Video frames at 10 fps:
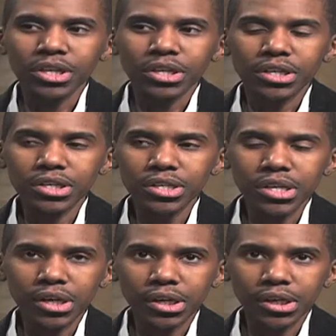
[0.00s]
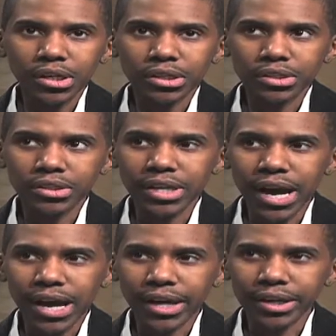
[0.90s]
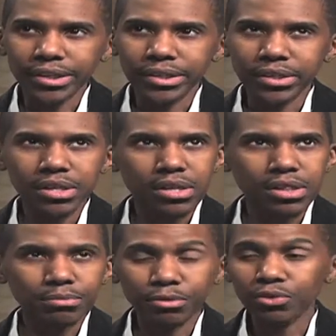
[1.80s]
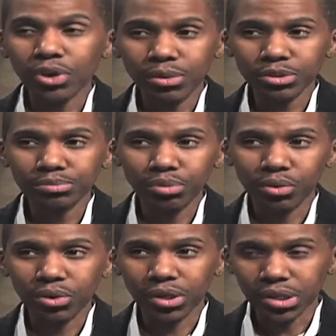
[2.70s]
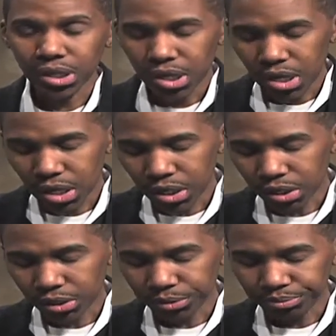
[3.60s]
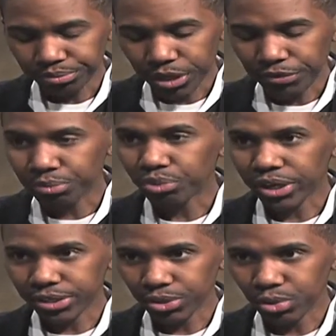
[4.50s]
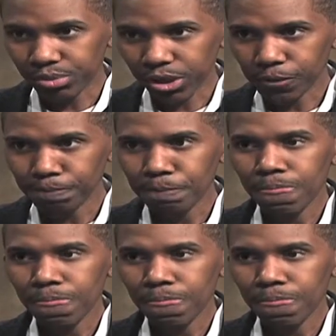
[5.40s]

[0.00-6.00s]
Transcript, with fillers: He uh, died before I was born right. um, of a brain tumor.